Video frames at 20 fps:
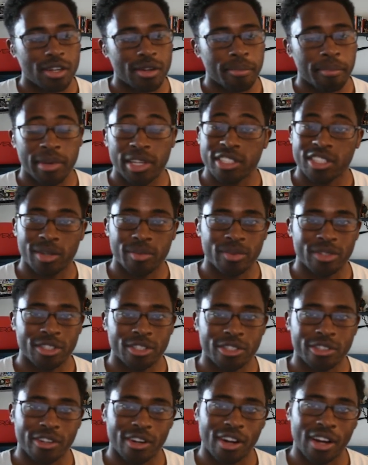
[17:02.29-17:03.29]
meets up with the
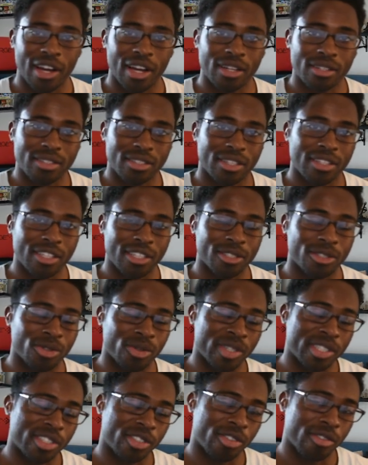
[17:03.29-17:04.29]
Straw Hats and then
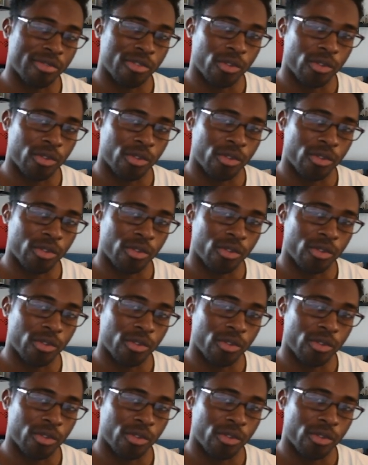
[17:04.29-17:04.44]
joins their